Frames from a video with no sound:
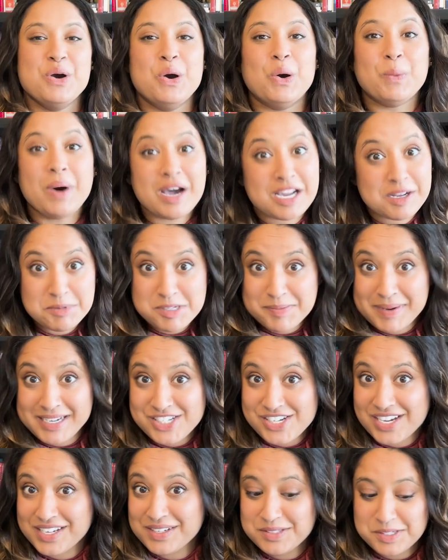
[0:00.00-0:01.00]
Welcome to my
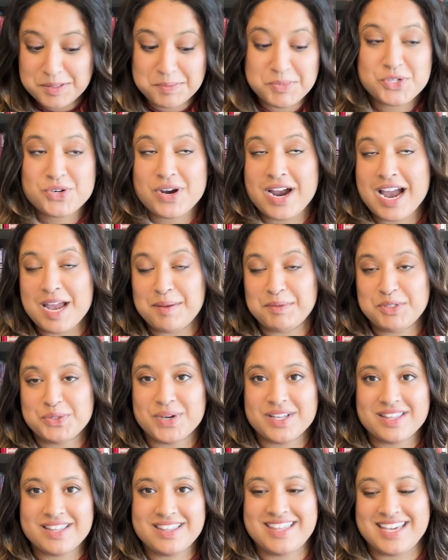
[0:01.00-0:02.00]
channel, subscribe, do
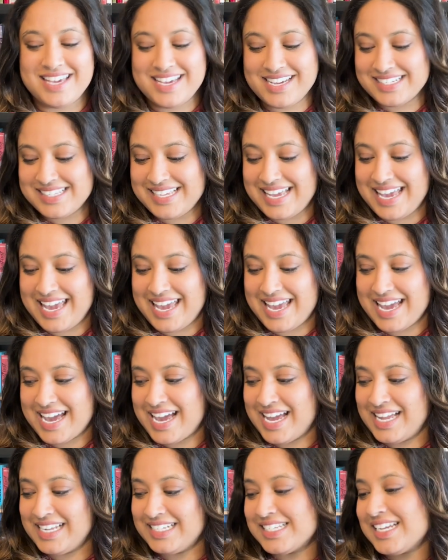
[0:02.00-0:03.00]
all the things,
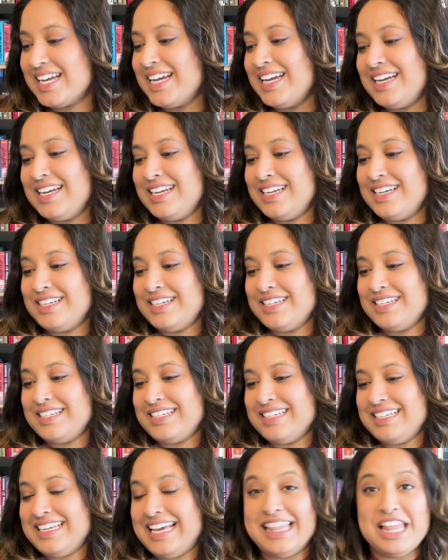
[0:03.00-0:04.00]
and
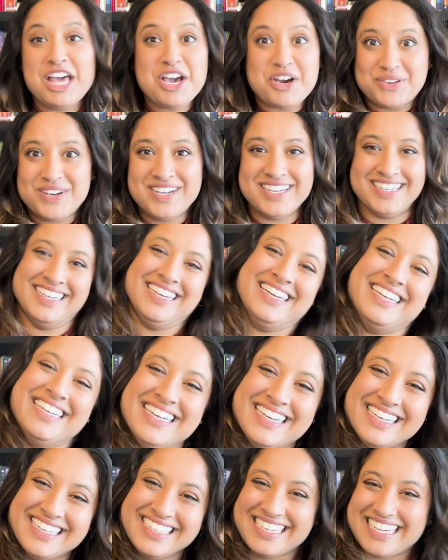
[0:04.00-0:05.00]
hello,
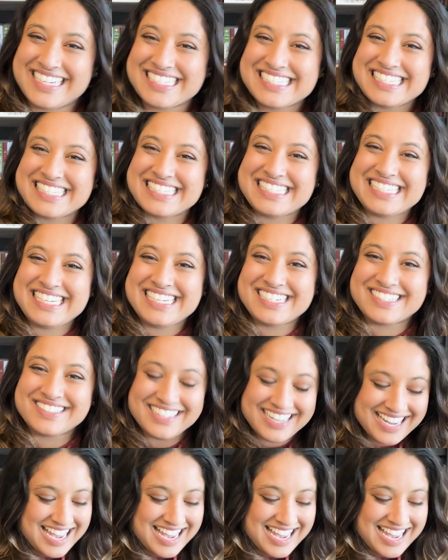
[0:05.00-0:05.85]
nice to see you.